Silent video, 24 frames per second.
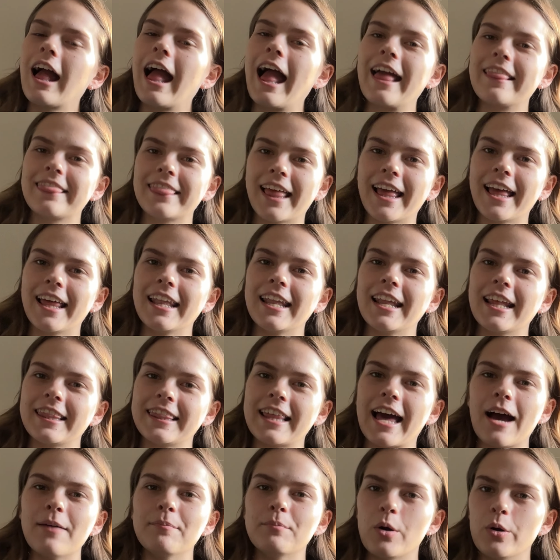And then
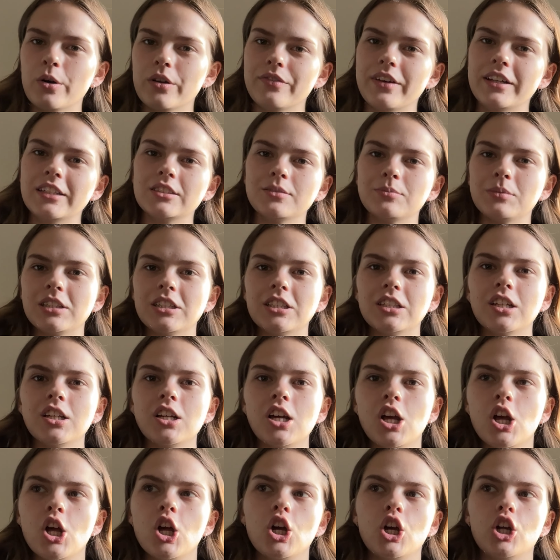that motivates me
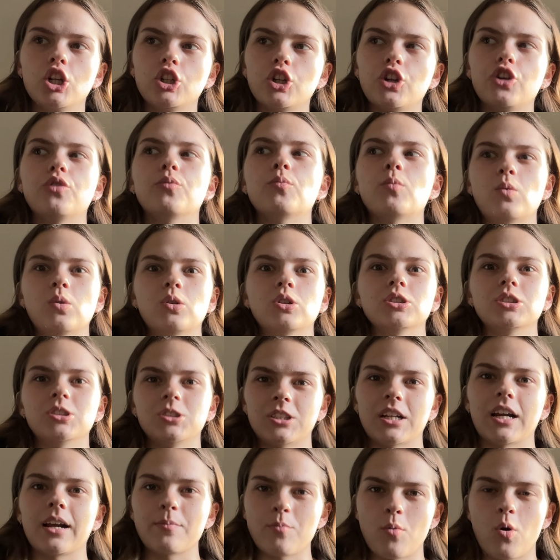to do more to
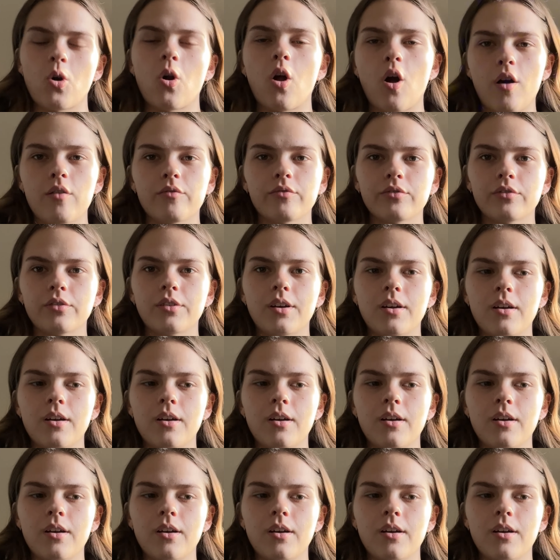check more off.